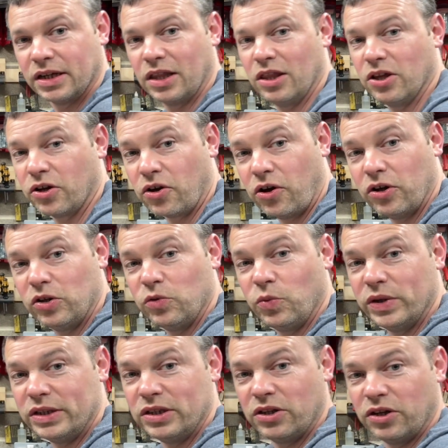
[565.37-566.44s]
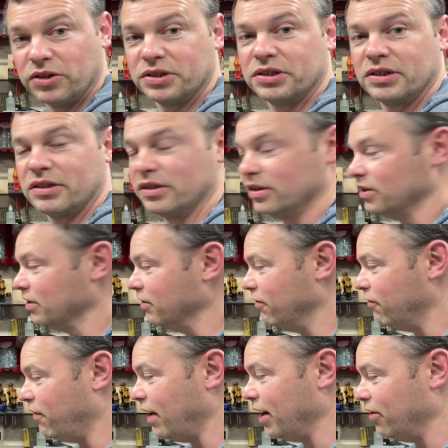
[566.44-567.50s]
the coil will not
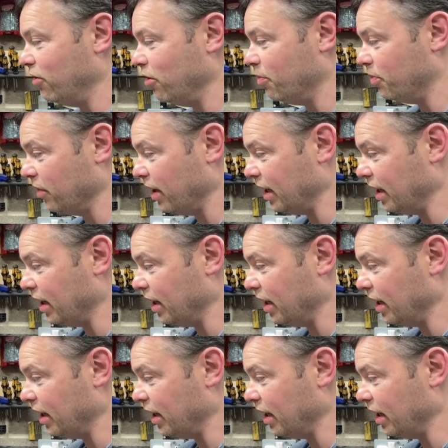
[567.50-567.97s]
fire up